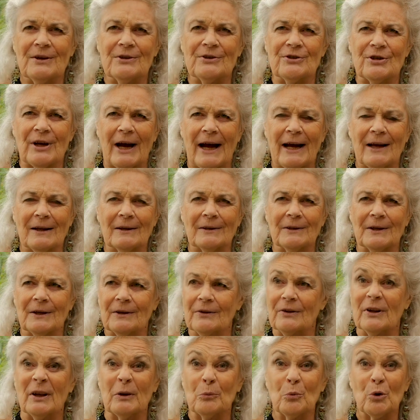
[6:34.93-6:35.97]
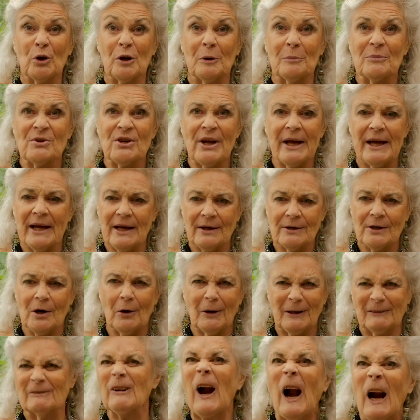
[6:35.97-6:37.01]
child at the worm's head
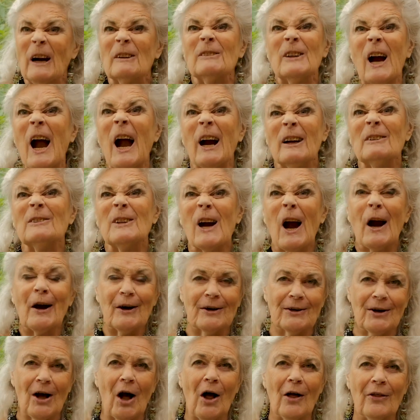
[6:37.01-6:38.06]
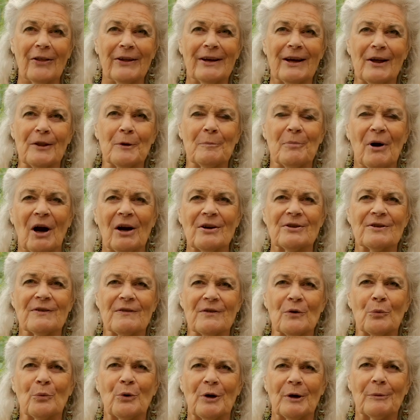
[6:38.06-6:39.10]
going rawr, rawr, rawr, and all the other parts of
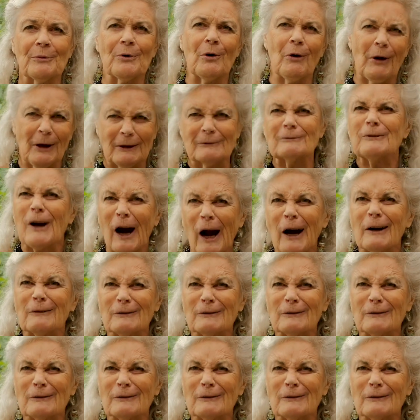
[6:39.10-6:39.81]
the worm going rawr,